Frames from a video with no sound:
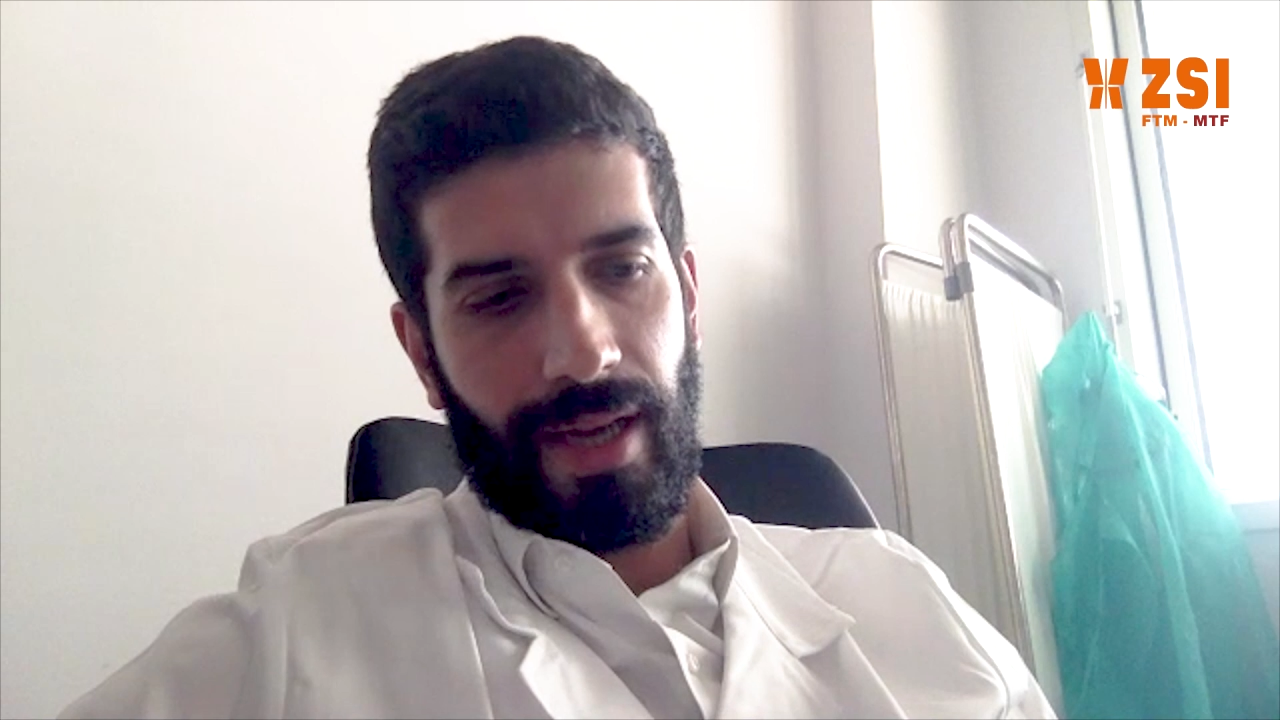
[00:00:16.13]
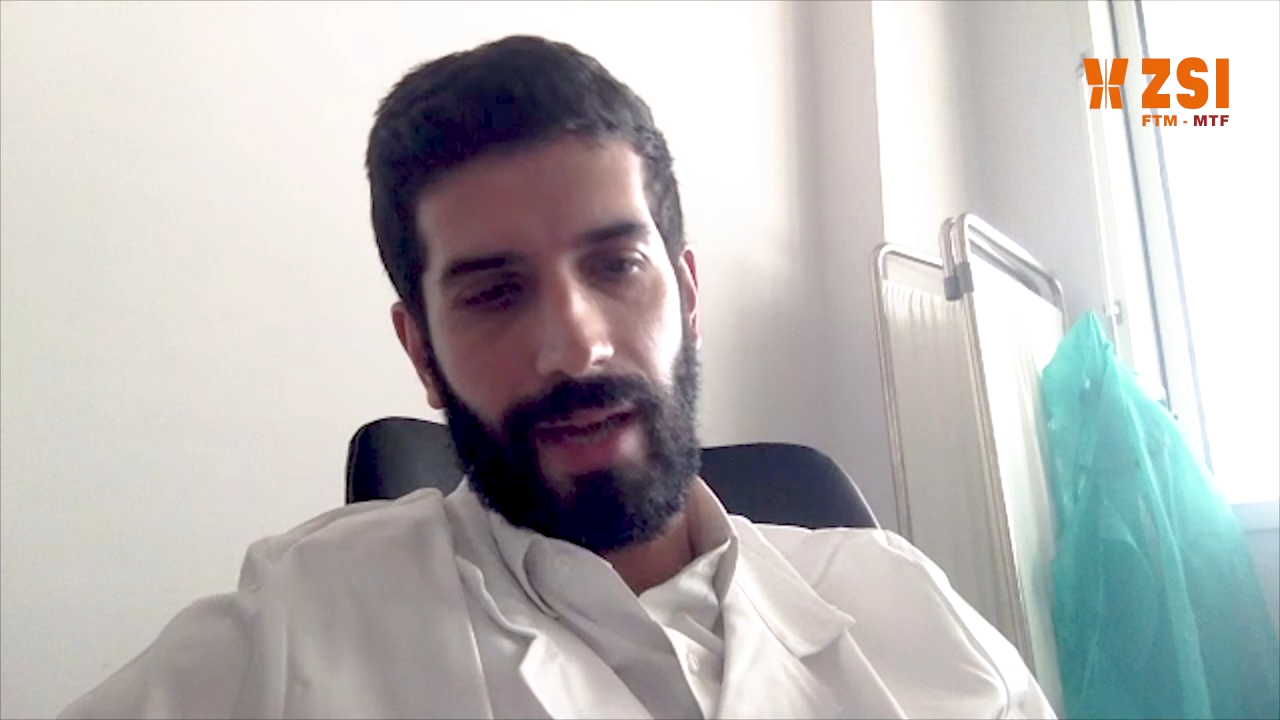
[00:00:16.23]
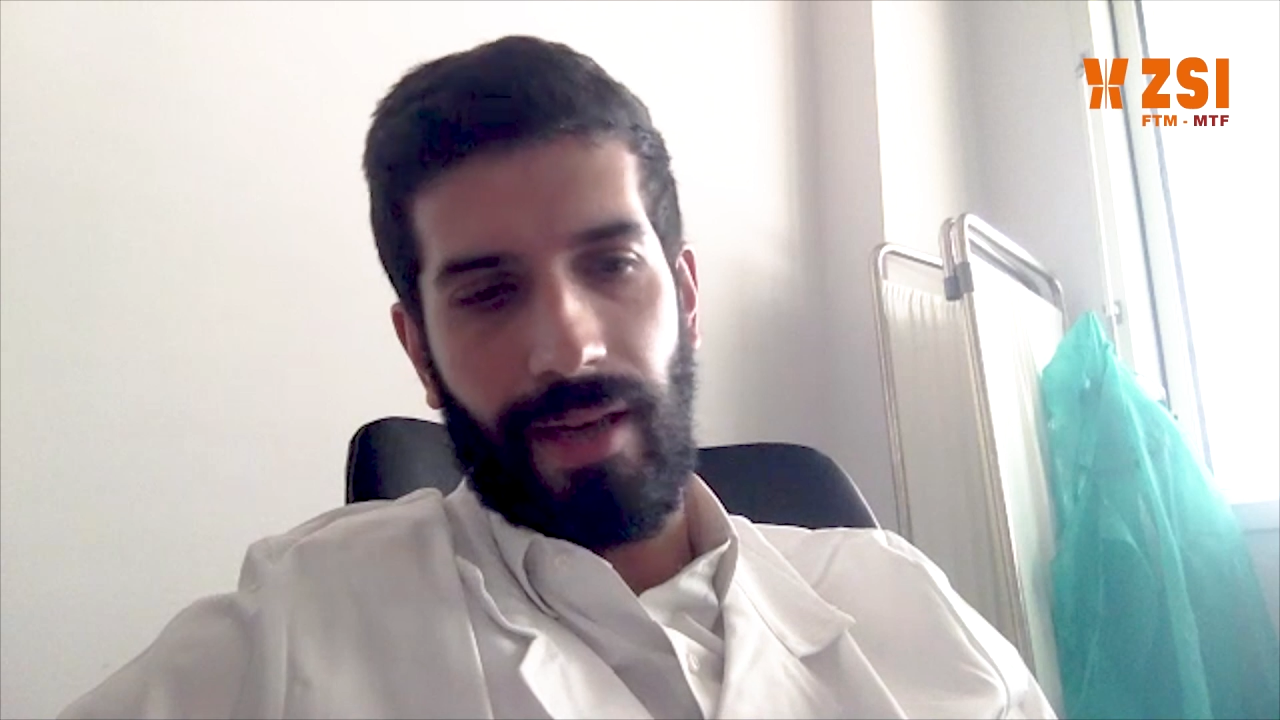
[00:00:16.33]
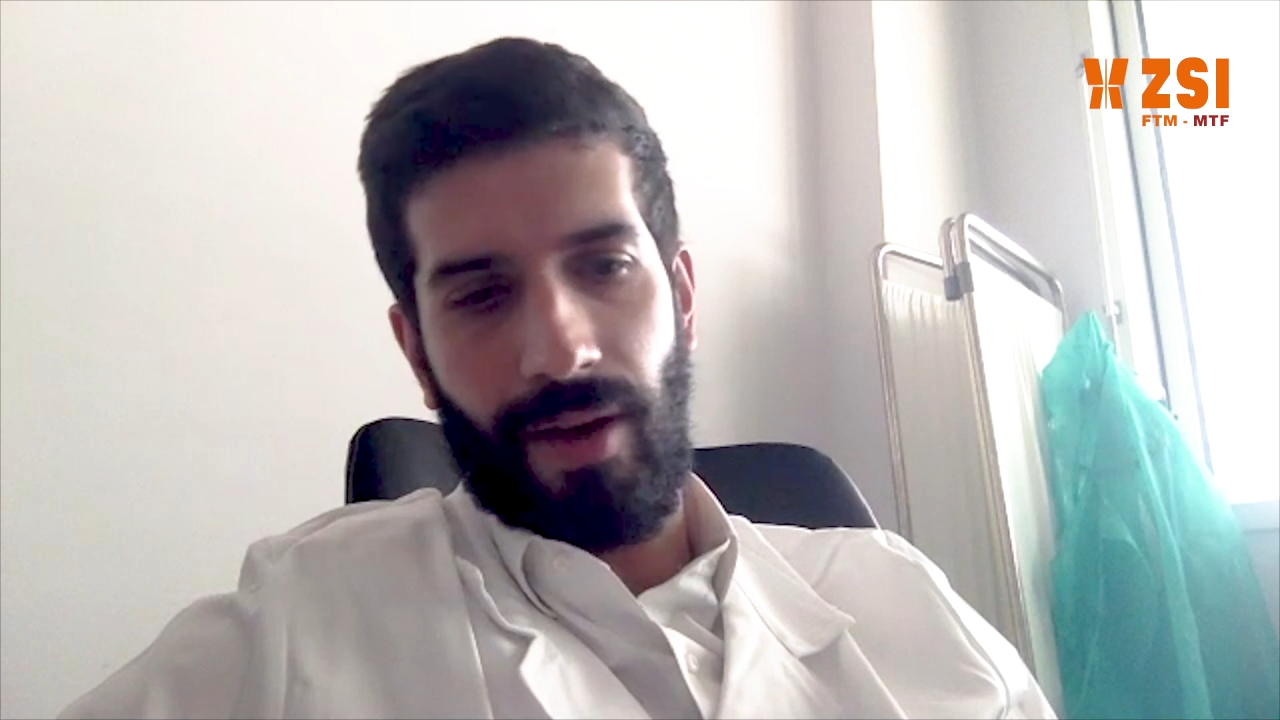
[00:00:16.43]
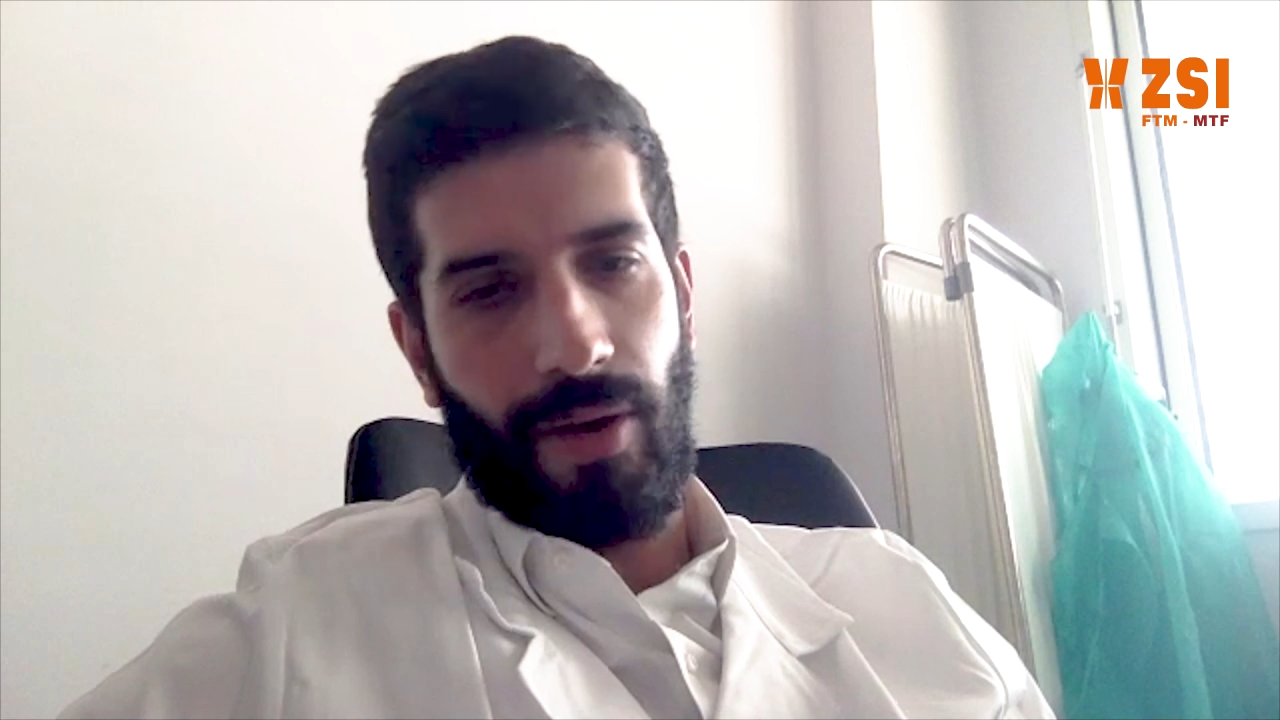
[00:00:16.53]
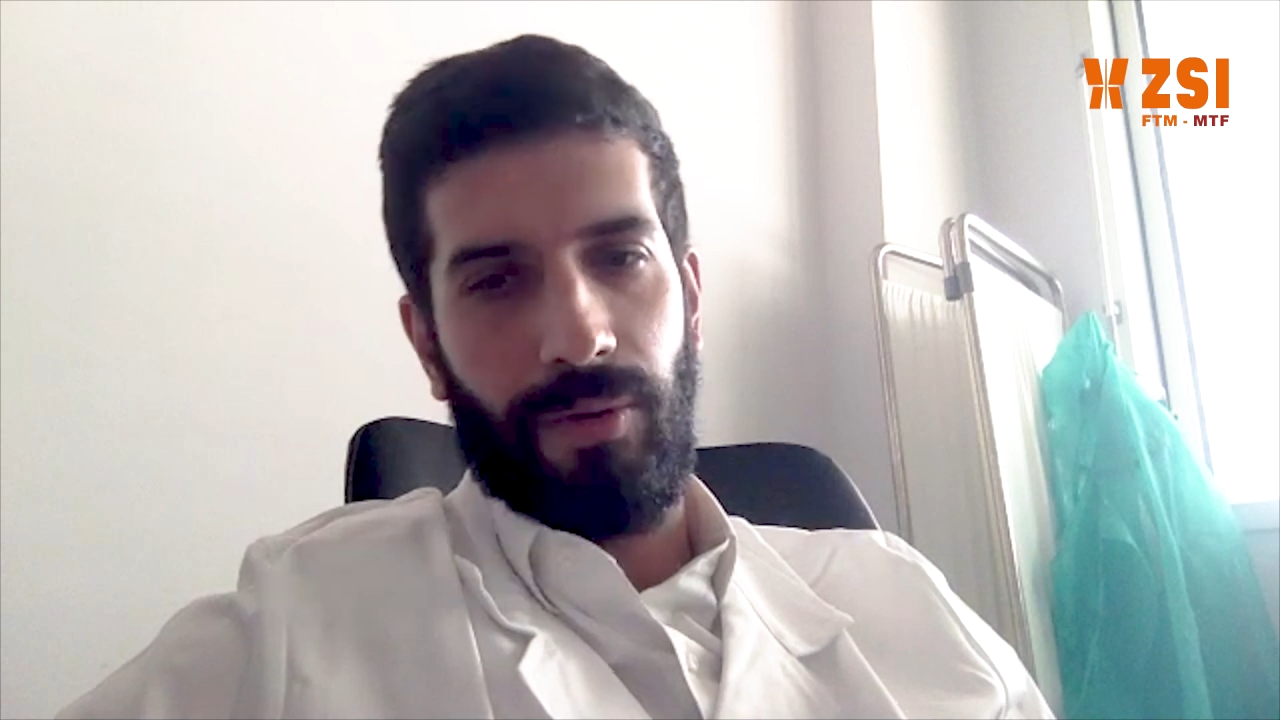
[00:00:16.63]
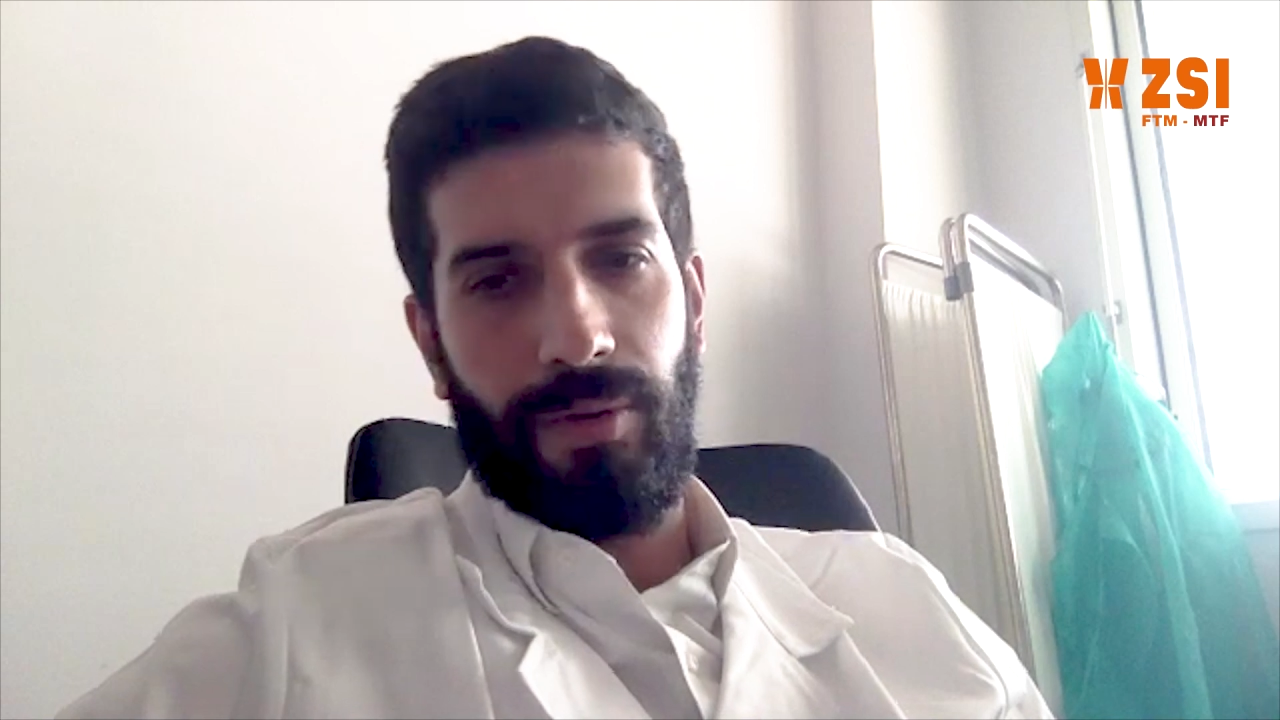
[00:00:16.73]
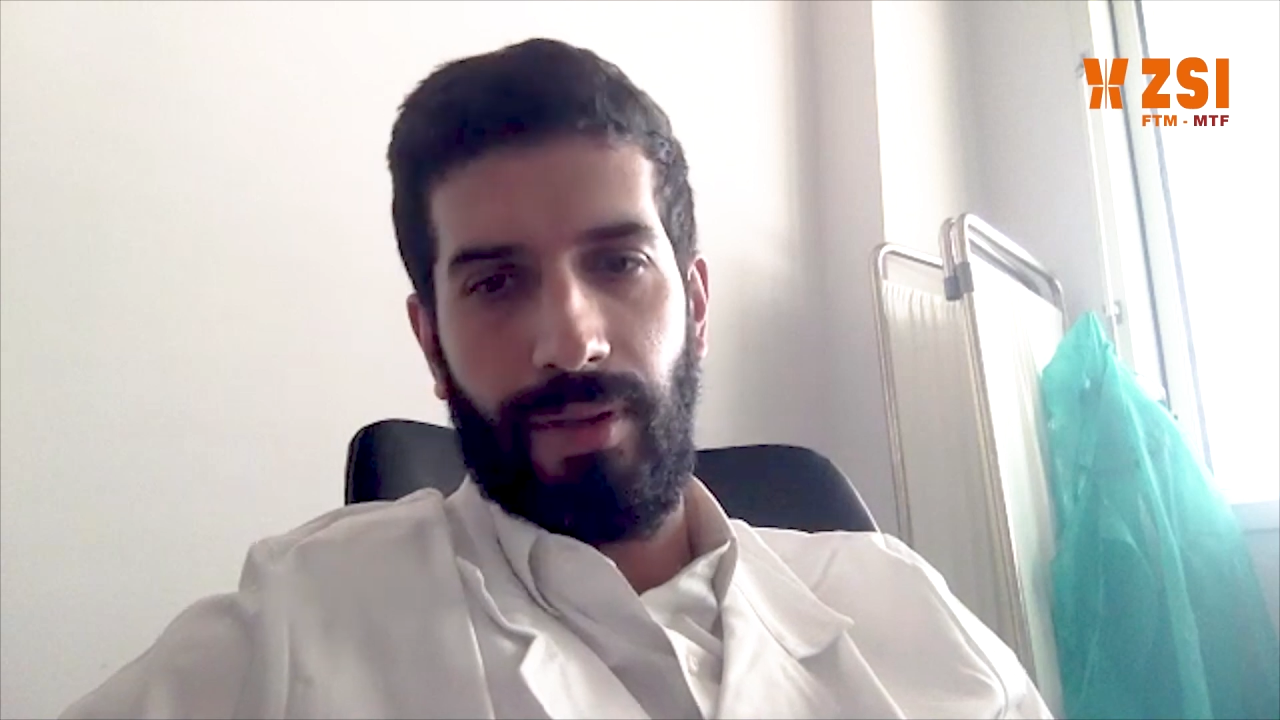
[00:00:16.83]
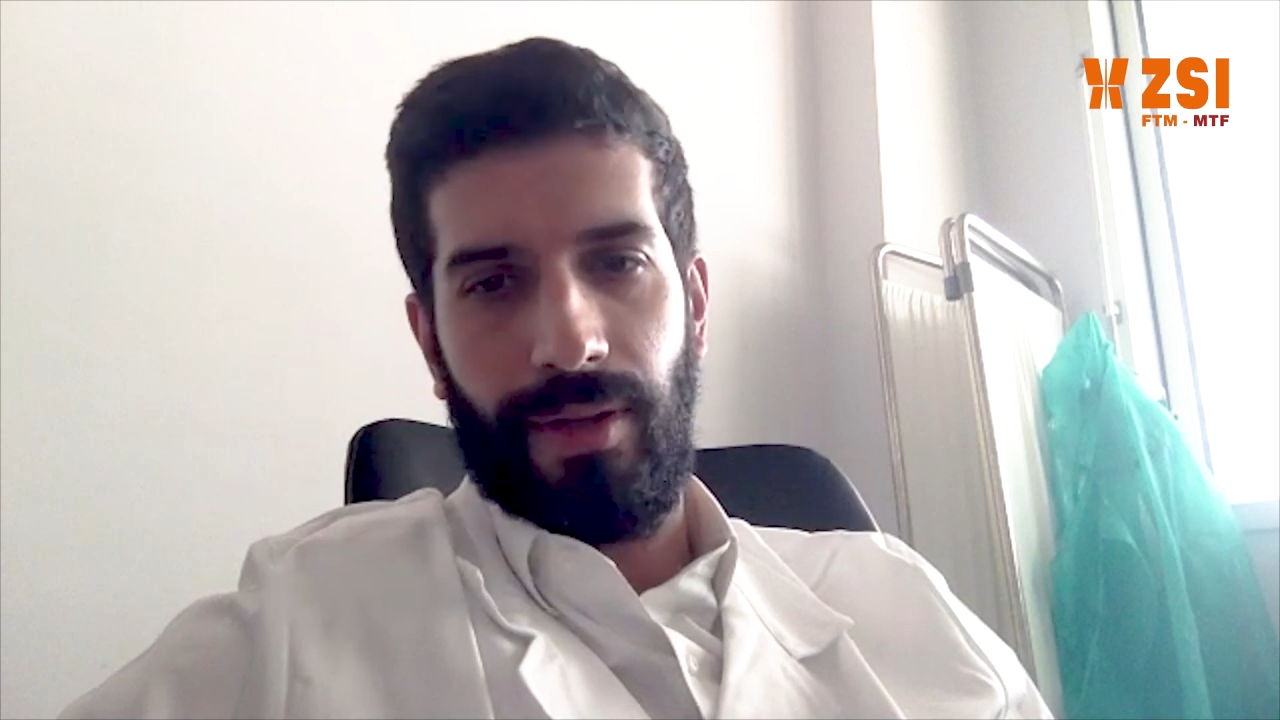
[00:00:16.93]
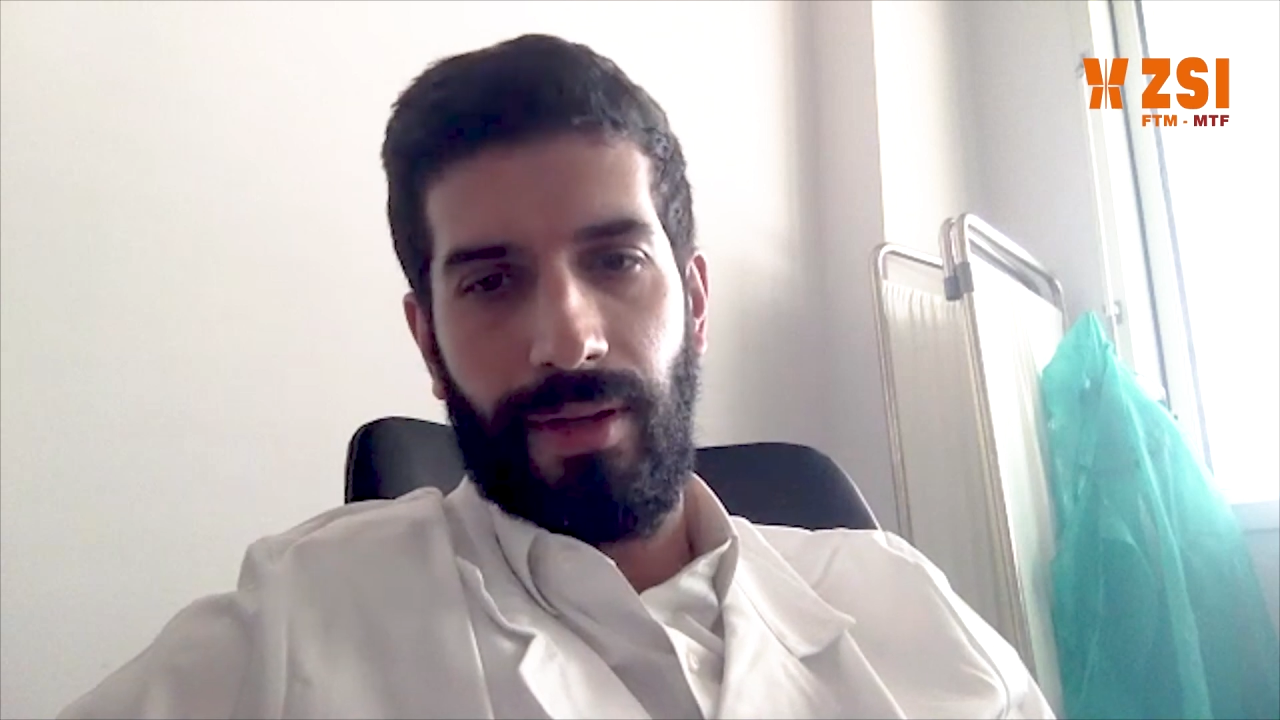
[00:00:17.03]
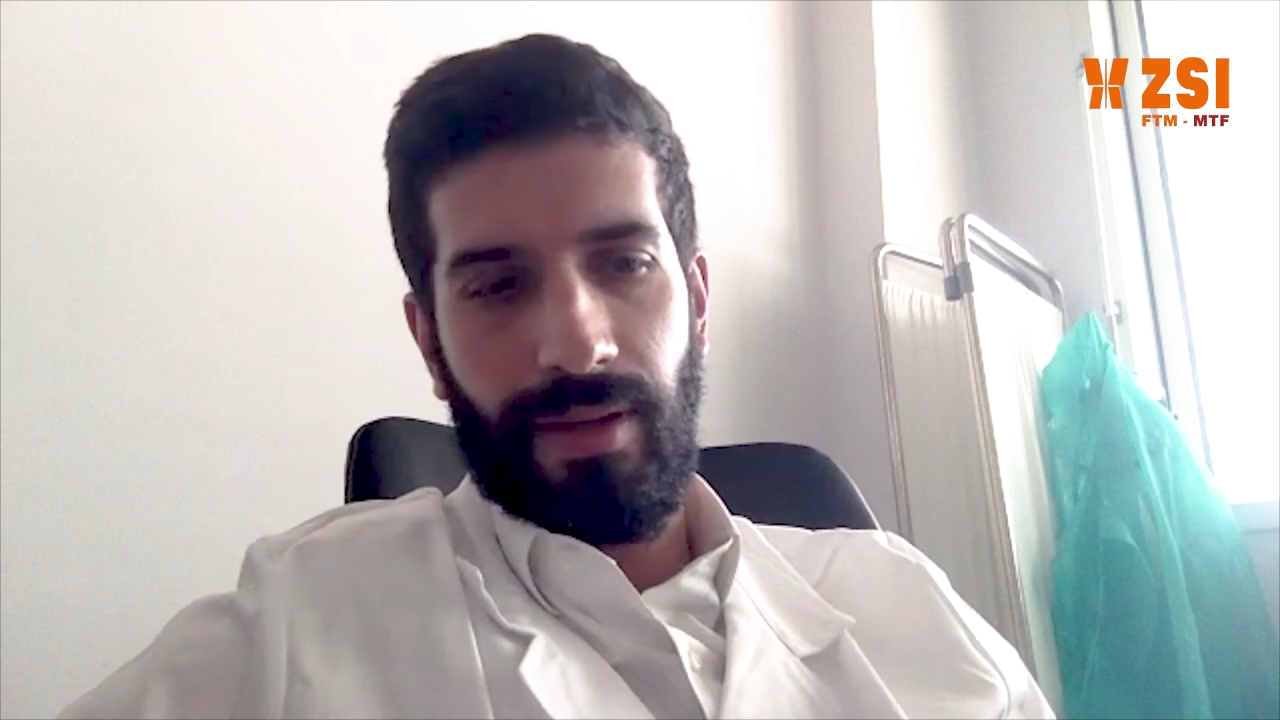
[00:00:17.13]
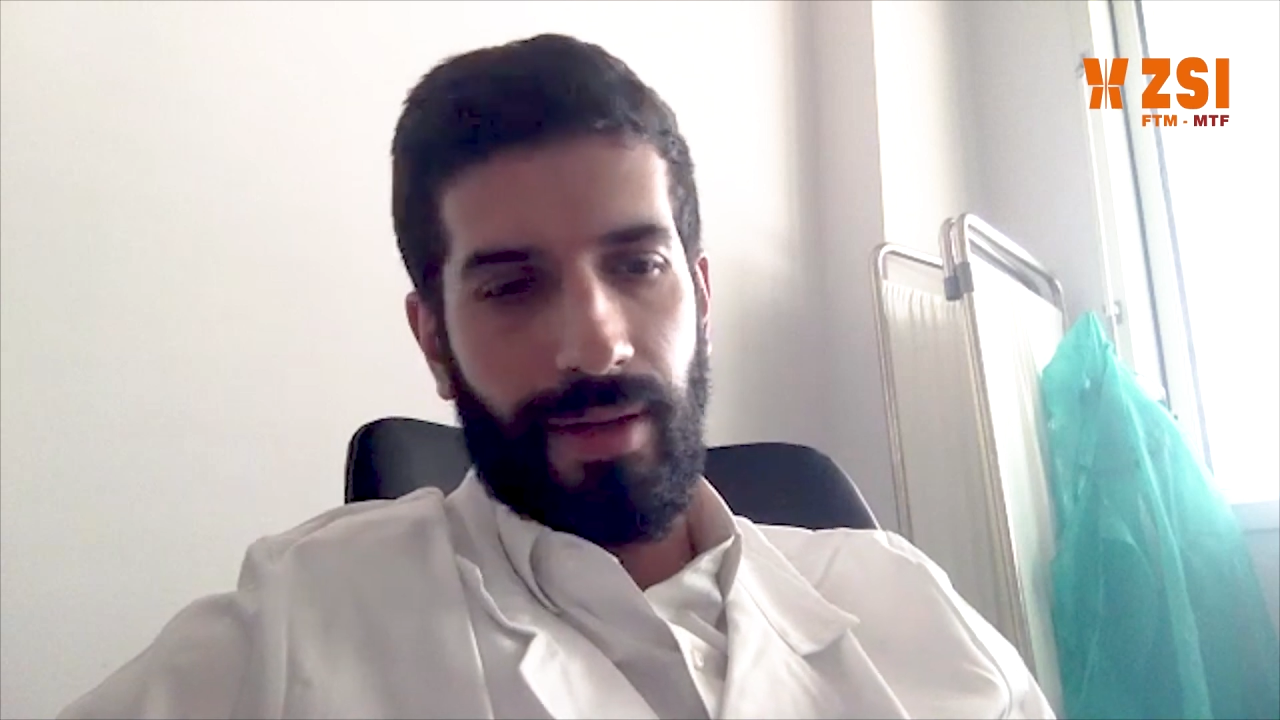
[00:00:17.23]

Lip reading: unknown